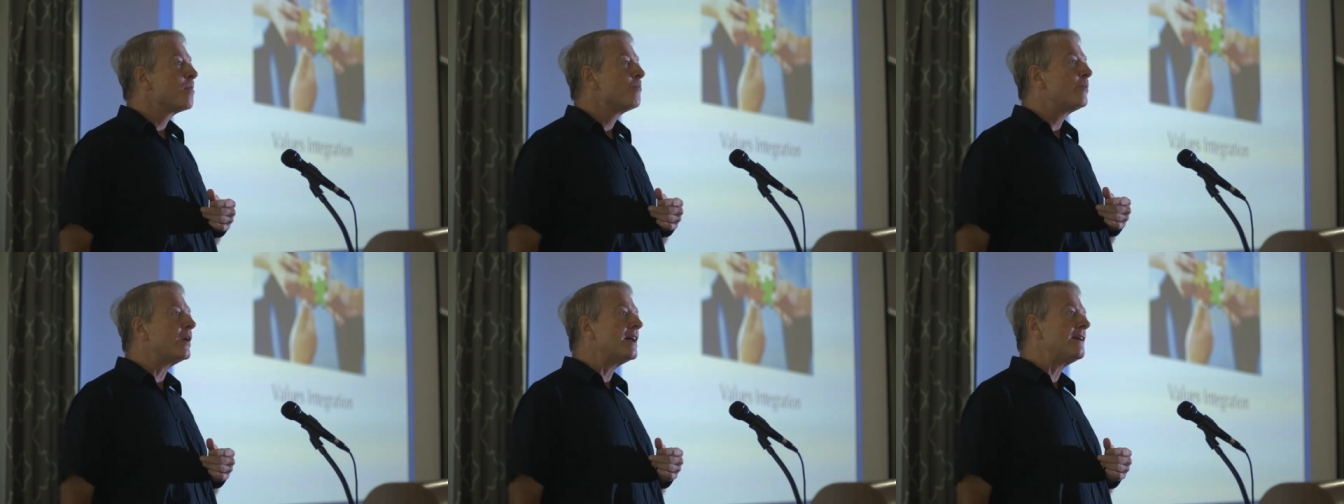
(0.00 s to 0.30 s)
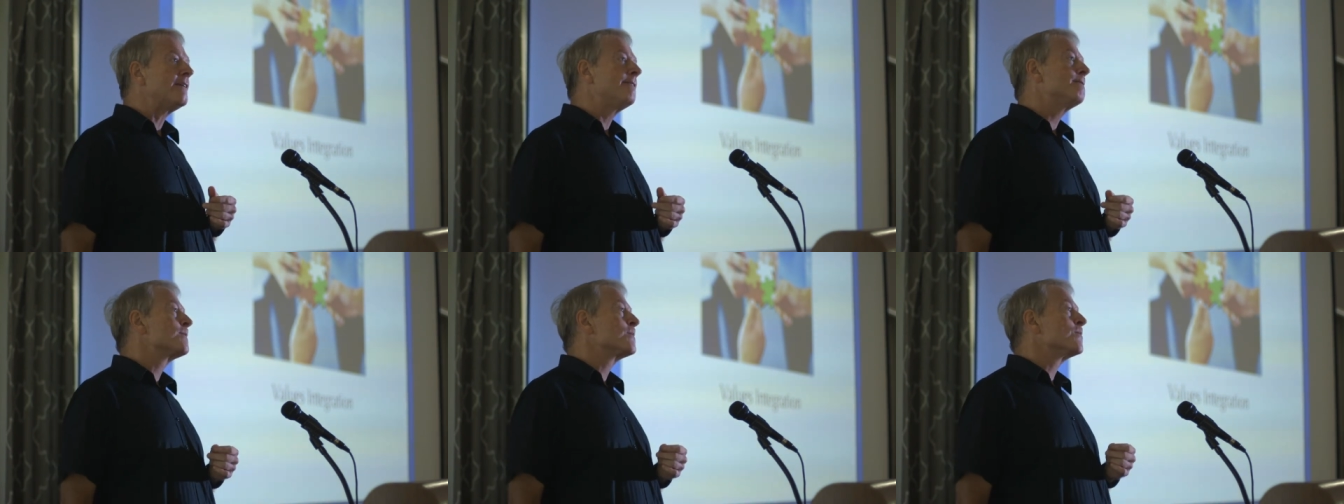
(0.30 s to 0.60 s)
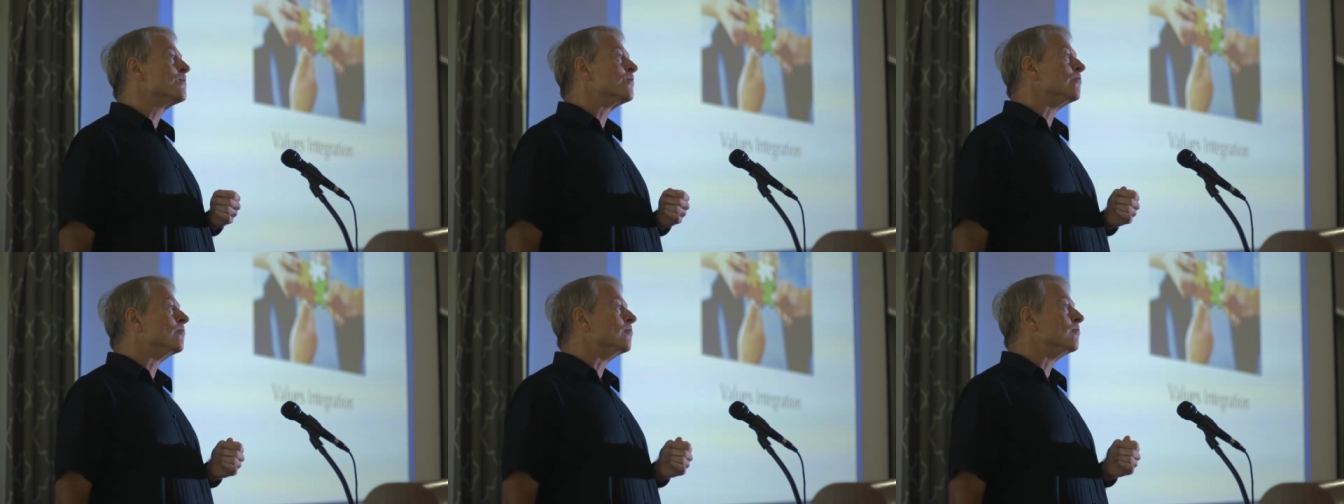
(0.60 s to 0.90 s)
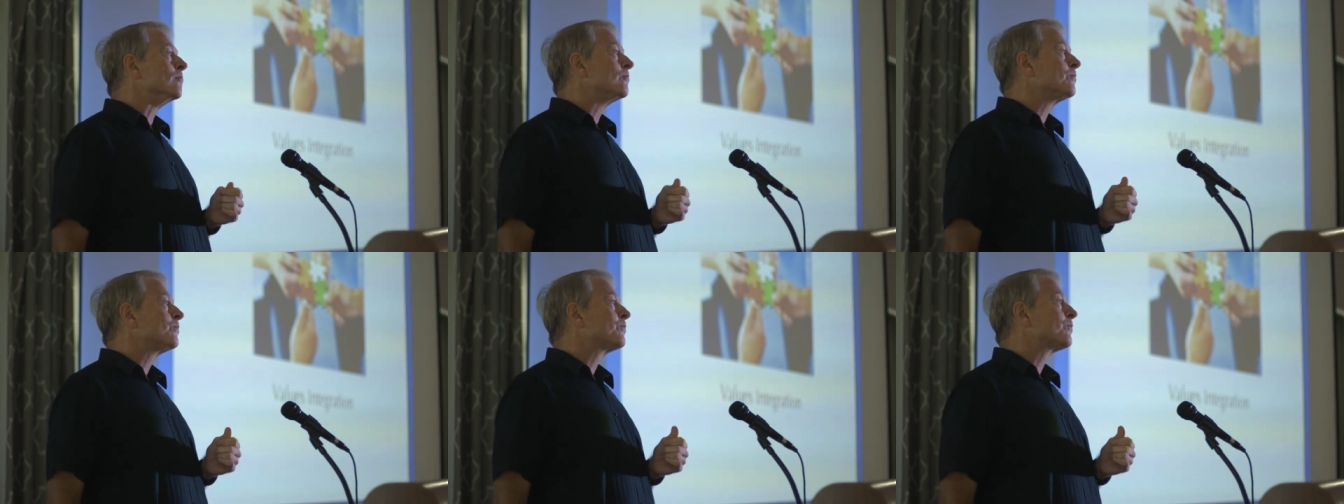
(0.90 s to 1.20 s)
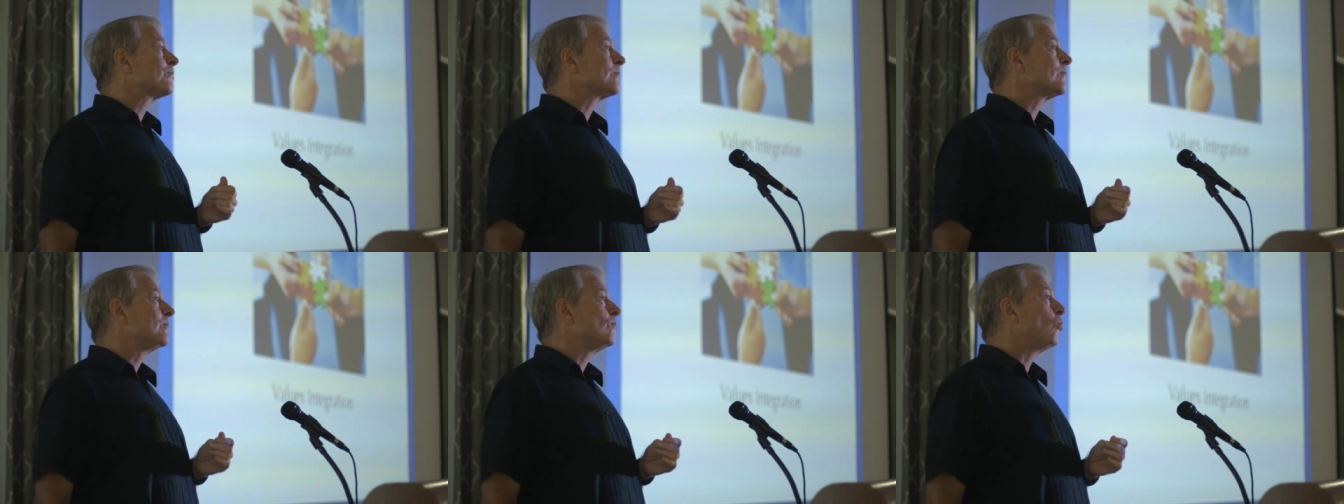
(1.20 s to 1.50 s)
But
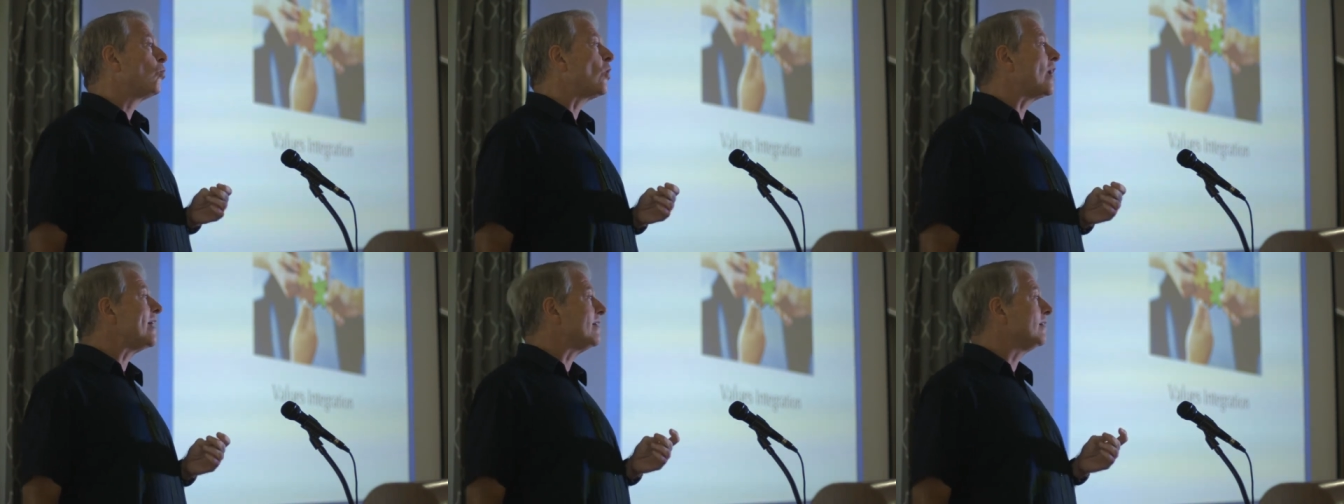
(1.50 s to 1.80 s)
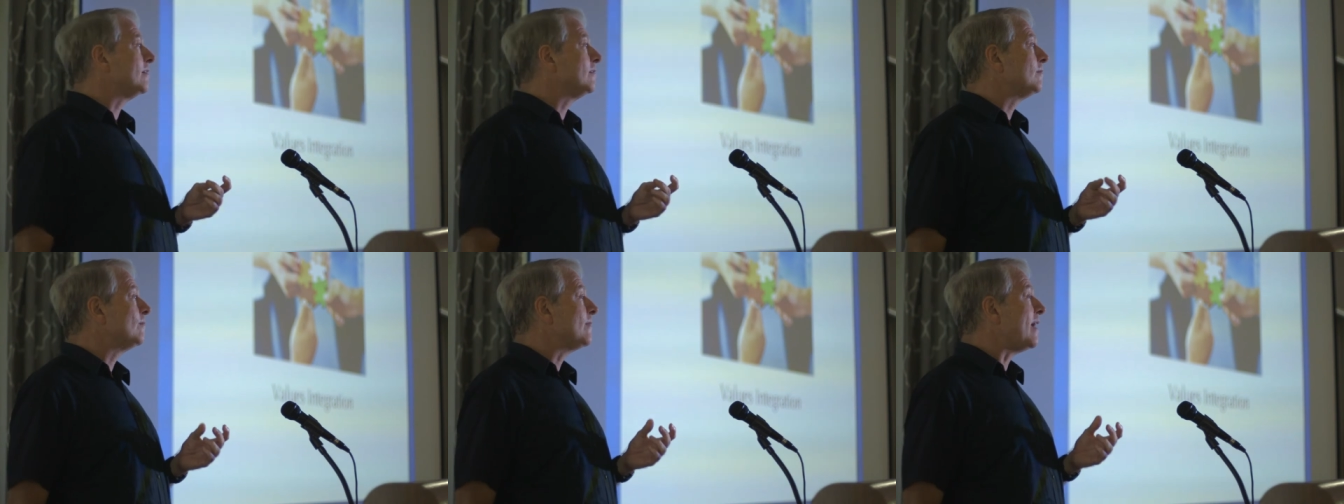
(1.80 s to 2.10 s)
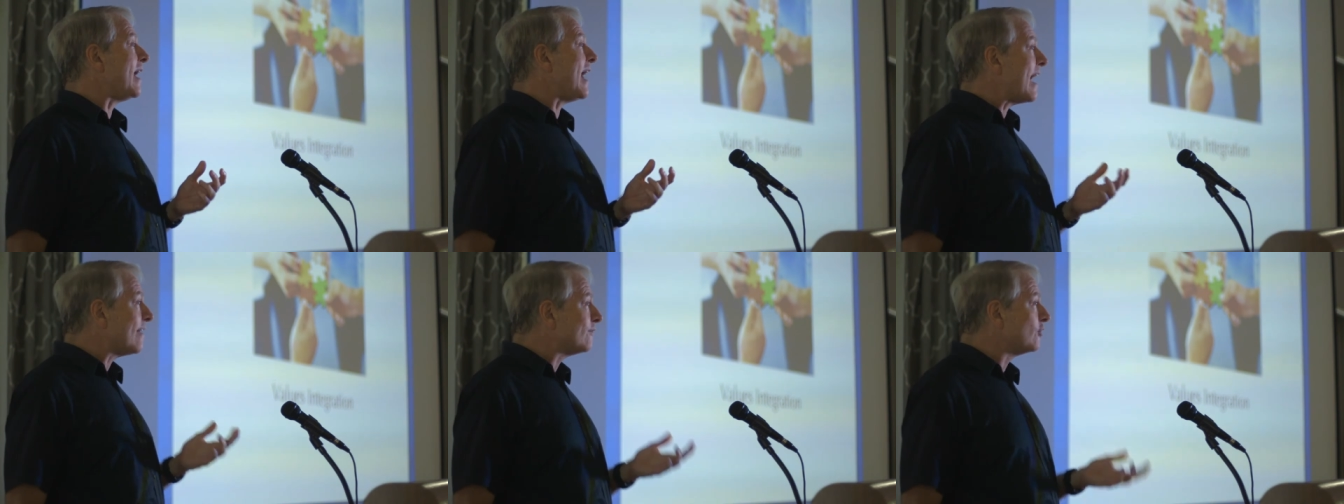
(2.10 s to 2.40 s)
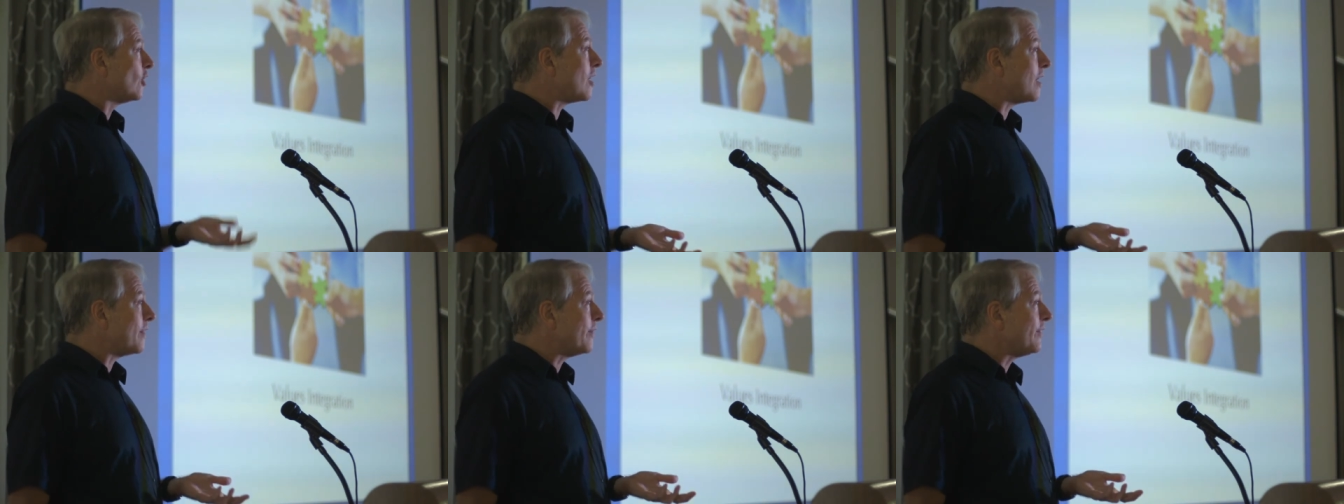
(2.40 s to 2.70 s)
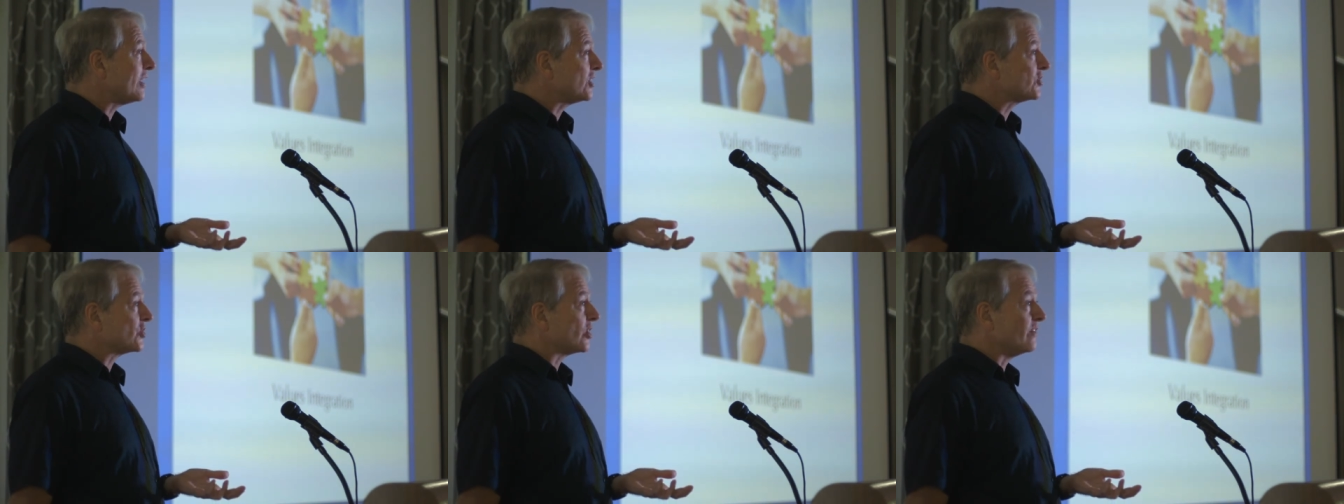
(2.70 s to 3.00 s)
what Avlon
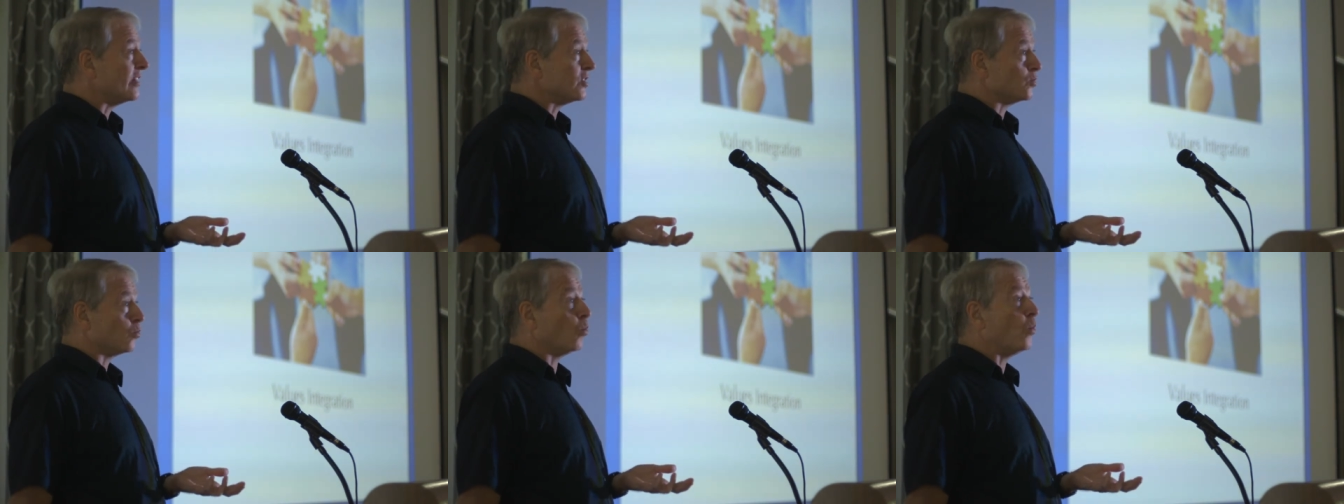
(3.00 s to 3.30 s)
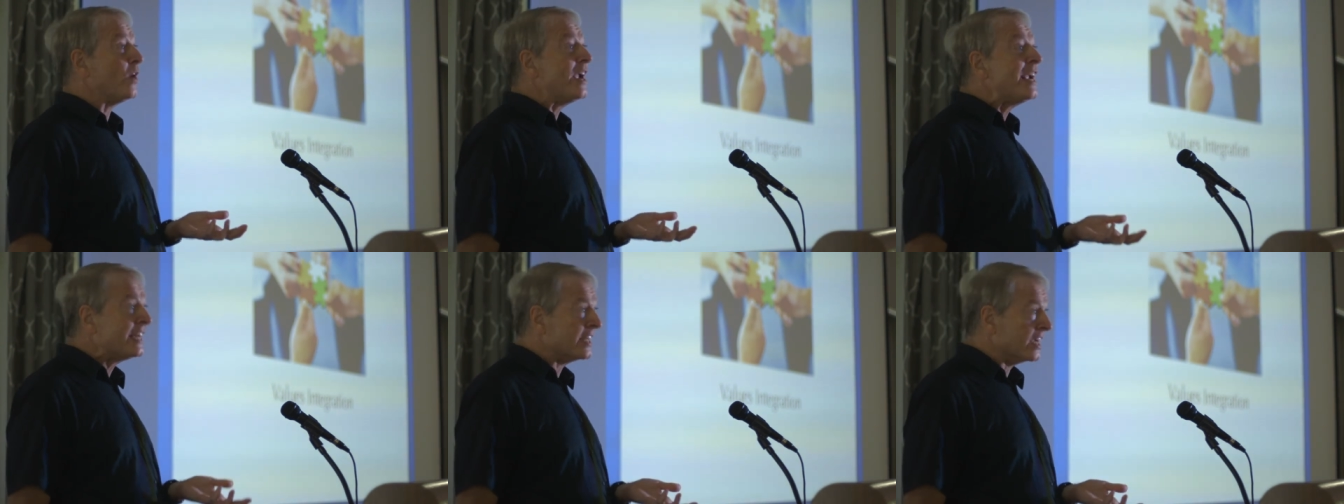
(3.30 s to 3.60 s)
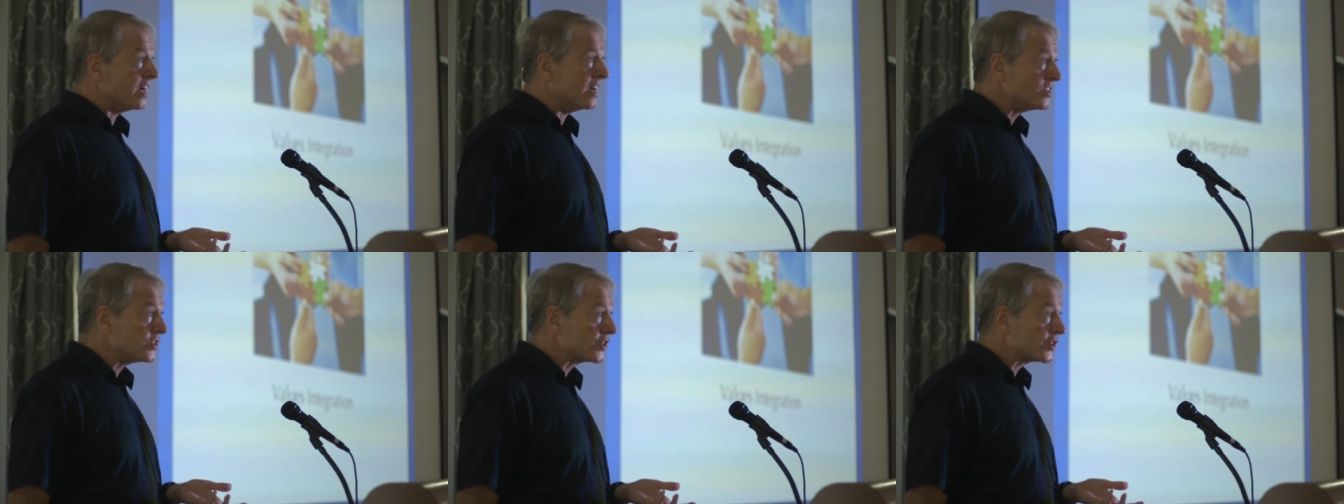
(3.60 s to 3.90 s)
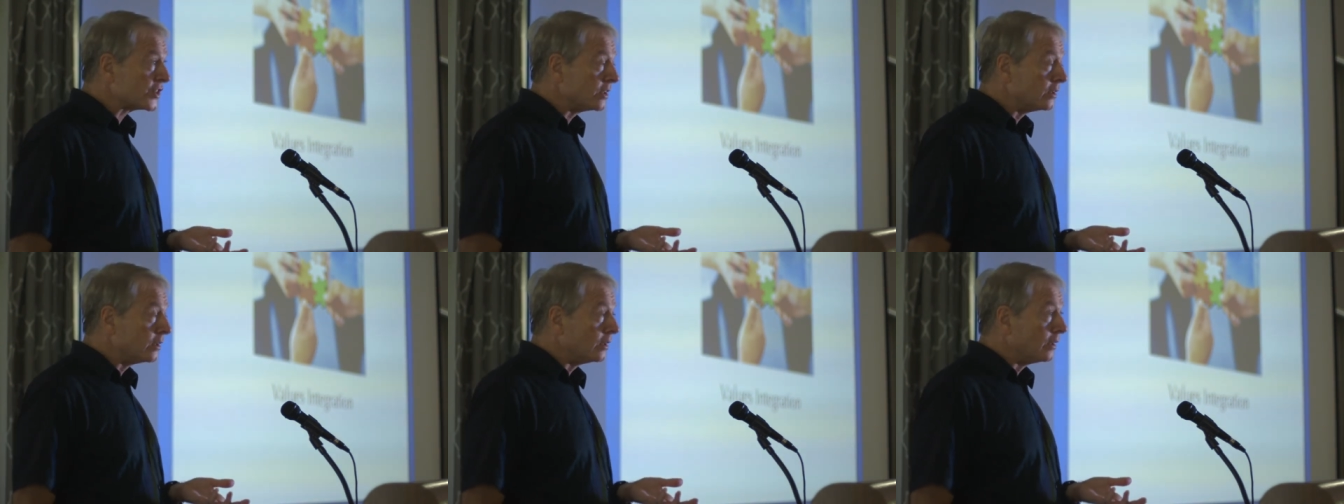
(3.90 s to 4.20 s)
thinks of as wingnuts,